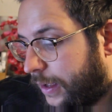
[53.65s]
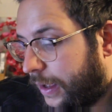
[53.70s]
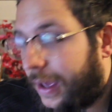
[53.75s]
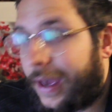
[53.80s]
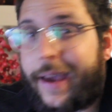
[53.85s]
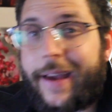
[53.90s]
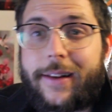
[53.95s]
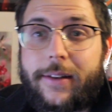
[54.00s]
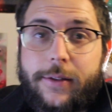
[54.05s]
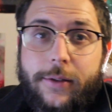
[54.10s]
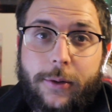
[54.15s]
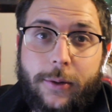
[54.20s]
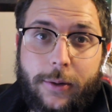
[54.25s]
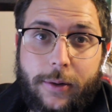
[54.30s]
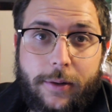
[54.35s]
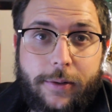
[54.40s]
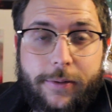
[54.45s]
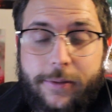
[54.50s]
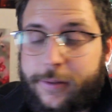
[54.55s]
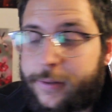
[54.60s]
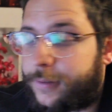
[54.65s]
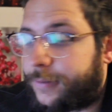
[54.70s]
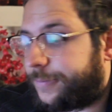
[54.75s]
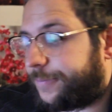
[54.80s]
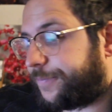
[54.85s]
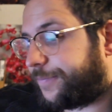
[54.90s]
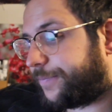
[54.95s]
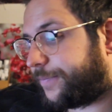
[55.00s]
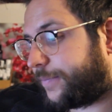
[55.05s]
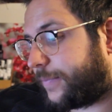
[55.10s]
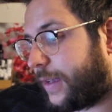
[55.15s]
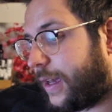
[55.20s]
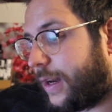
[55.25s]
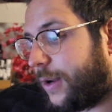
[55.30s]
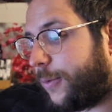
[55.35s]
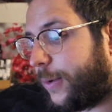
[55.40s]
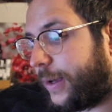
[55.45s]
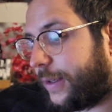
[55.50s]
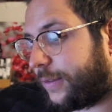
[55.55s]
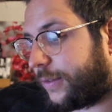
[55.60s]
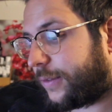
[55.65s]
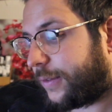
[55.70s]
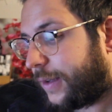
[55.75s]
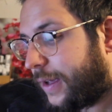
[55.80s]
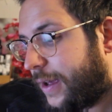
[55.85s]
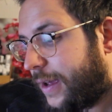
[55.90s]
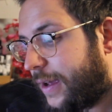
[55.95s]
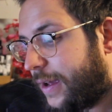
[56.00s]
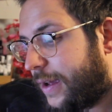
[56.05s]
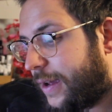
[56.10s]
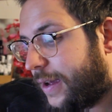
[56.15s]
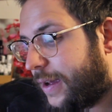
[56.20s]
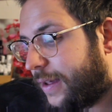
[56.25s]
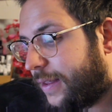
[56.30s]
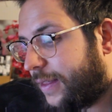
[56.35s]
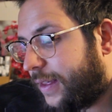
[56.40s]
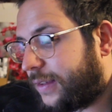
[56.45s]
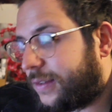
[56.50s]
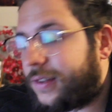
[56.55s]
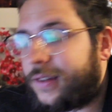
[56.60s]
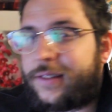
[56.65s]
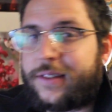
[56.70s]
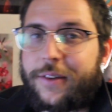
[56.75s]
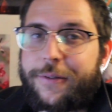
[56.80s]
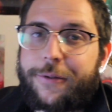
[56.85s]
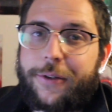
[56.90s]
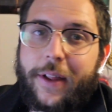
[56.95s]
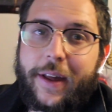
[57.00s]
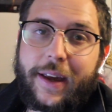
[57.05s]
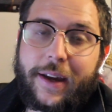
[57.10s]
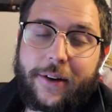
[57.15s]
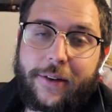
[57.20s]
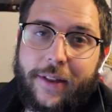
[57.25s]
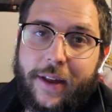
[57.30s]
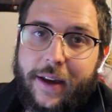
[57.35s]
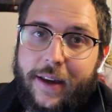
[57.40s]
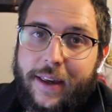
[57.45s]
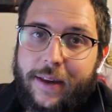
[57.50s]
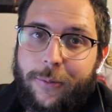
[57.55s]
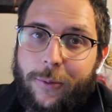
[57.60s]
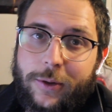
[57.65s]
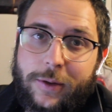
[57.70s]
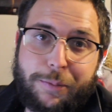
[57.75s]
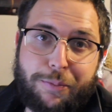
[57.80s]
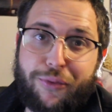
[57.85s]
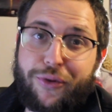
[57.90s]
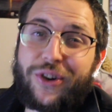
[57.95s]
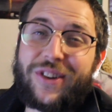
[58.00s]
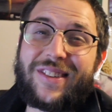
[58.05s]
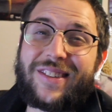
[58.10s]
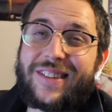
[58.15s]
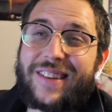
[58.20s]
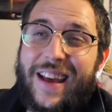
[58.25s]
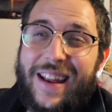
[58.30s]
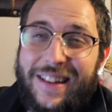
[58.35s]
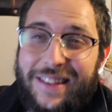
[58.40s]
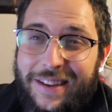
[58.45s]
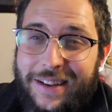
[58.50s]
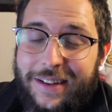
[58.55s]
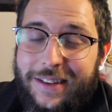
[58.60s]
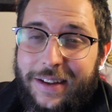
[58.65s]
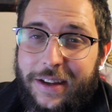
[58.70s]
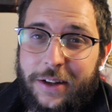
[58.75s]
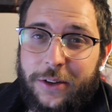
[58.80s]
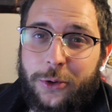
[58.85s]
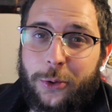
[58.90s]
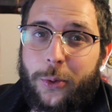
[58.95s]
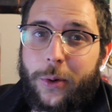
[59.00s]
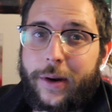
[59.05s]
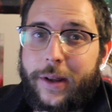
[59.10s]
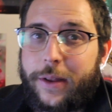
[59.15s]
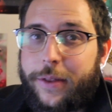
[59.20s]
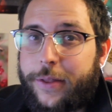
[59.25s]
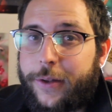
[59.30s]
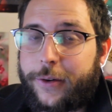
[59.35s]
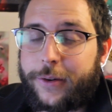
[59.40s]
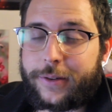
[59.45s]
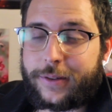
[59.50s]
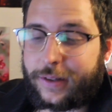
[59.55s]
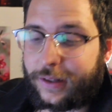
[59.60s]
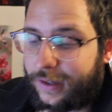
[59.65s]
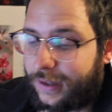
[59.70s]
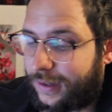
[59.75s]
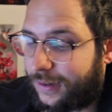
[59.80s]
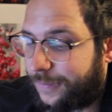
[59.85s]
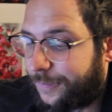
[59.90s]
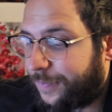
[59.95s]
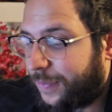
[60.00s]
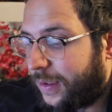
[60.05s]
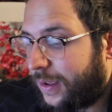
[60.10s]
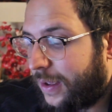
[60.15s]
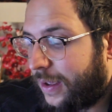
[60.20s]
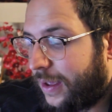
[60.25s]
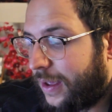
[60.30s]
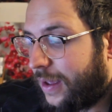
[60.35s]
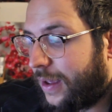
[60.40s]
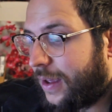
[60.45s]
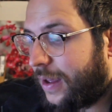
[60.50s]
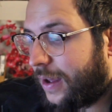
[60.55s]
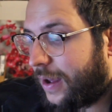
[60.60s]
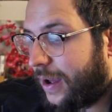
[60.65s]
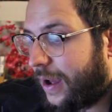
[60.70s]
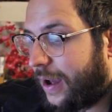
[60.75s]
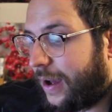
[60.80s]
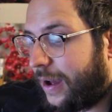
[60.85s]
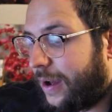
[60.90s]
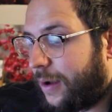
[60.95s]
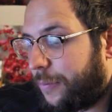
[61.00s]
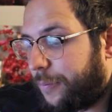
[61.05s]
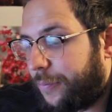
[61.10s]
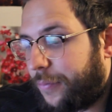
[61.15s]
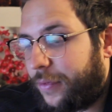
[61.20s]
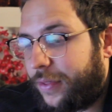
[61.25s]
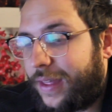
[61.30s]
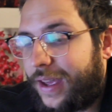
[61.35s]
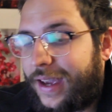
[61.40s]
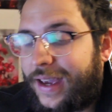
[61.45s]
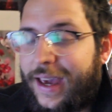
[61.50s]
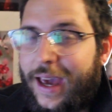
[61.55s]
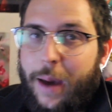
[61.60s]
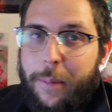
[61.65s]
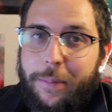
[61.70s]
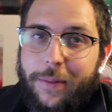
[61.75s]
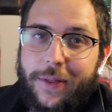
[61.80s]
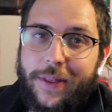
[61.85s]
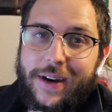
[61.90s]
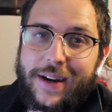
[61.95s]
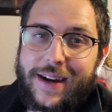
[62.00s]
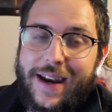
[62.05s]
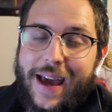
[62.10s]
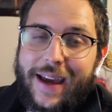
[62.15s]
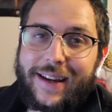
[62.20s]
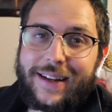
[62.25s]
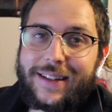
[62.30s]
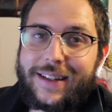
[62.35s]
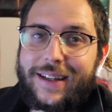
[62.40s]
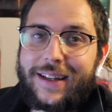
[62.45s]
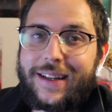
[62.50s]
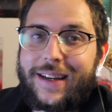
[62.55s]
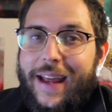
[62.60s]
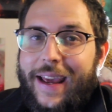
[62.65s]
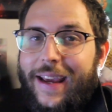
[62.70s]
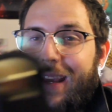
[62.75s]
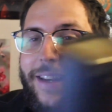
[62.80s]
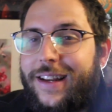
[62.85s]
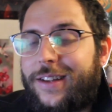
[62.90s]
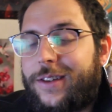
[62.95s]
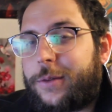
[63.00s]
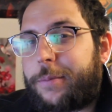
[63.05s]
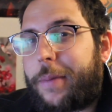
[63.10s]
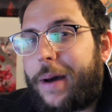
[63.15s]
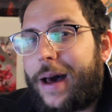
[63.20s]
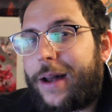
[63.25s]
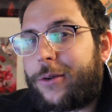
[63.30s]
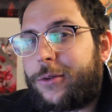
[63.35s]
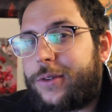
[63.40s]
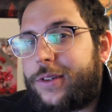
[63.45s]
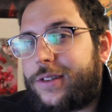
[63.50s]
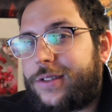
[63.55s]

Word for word: Hats off. Anyways. This is a flanker that was presented in 2013. Um, they kept the 1980s bottle